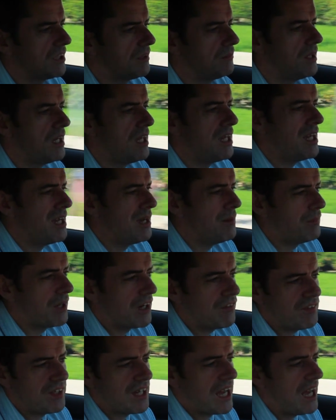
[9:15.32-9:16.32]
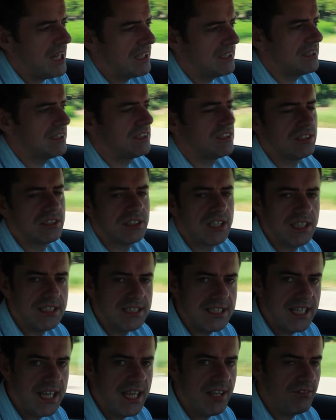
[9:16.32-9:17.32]
in them. But if it handles just like
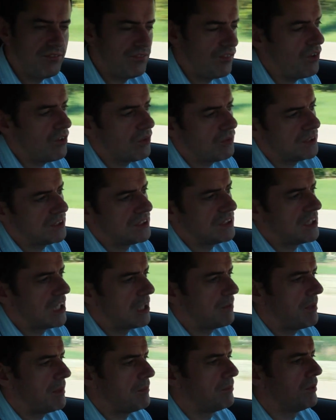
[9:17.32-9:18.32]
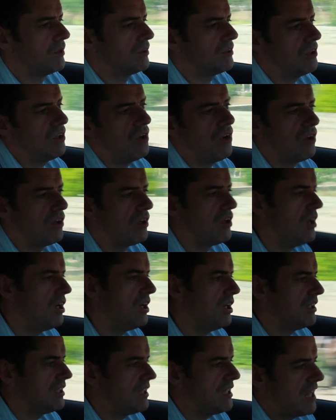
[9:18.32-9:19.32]
the A4, which is the little big brother, or
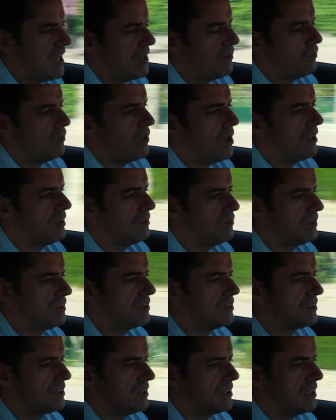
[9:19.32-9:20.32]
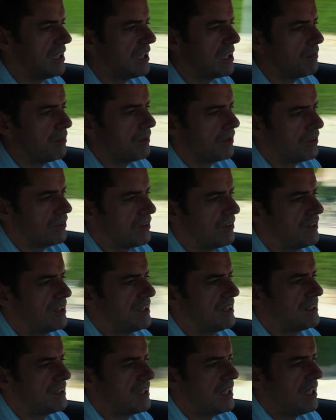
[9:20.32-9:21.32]
the A1, which is the little brother of
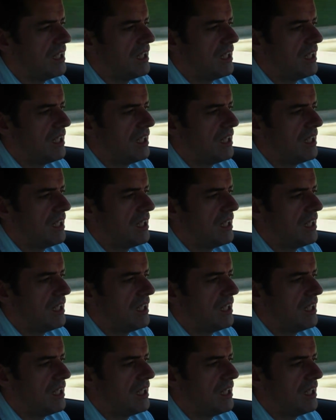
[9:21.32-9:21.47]
this,